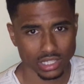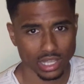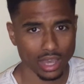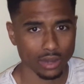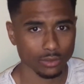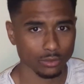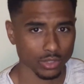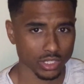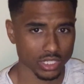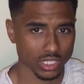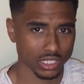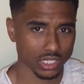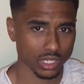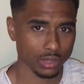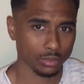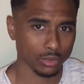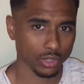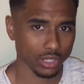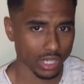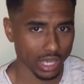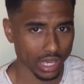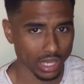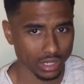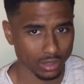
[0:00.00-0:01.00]
that
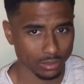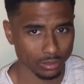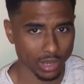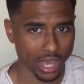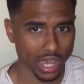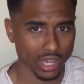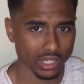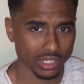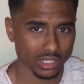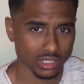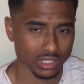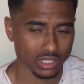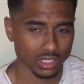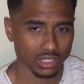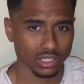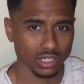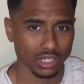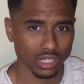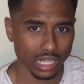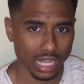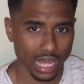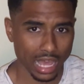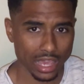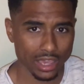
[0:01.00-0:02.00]
reciprocated back into
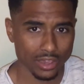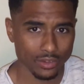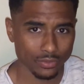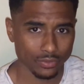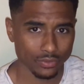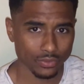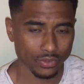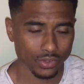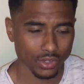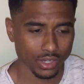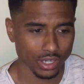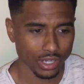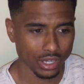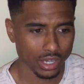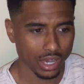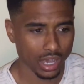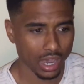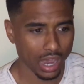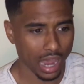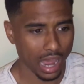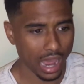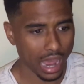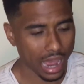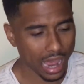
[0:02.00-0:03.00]
your life.
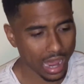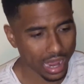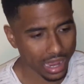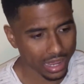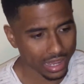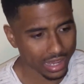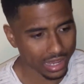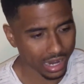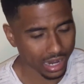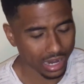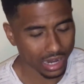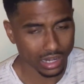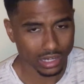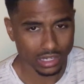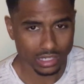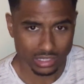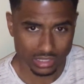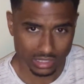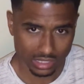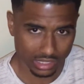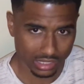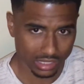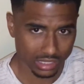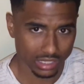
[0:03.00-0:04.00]
I
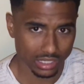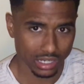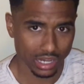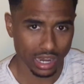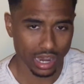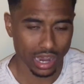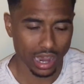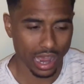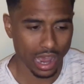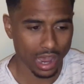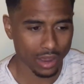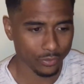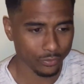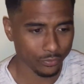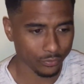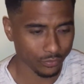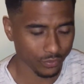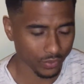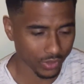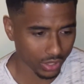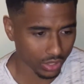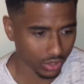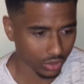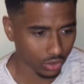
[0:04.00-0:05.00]
honestly, I
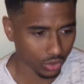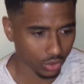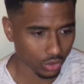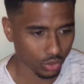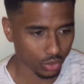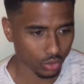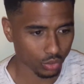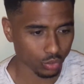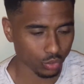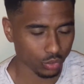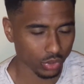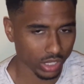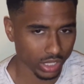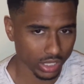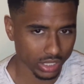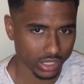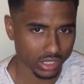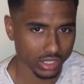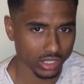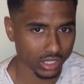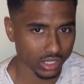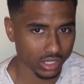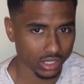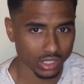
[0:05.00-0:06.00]
feel really
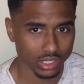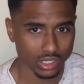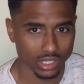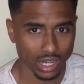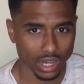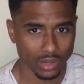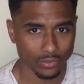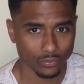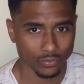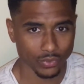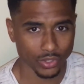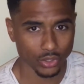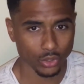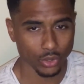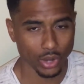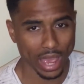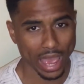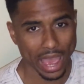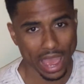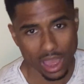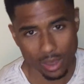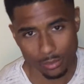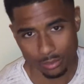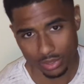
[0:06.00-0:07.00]
good. I feel
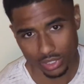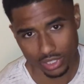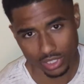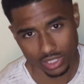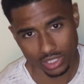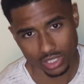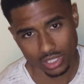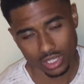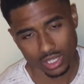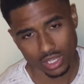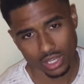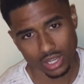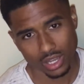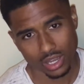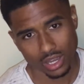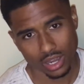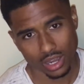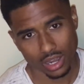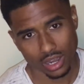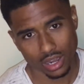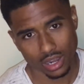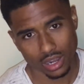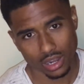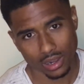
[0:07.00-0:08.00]
happy
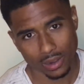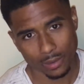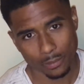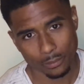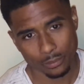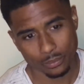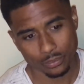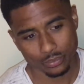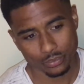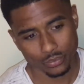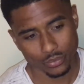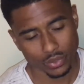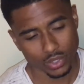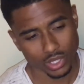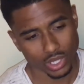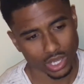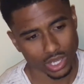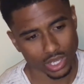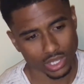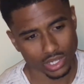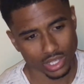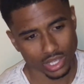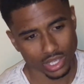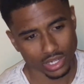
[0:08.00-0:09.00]

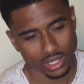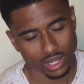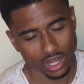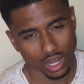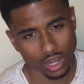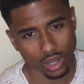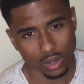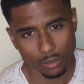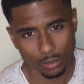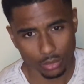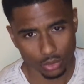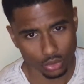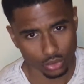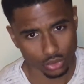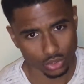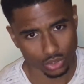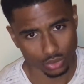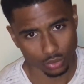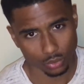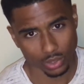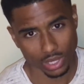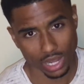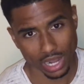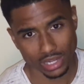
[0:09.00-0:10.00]
and humbled
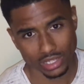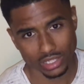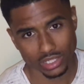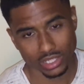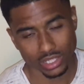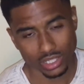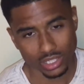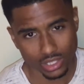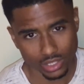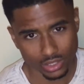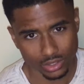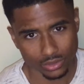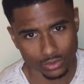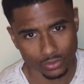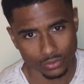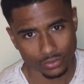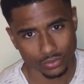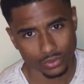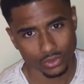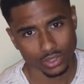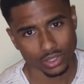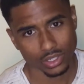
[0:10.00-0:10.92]
when I give.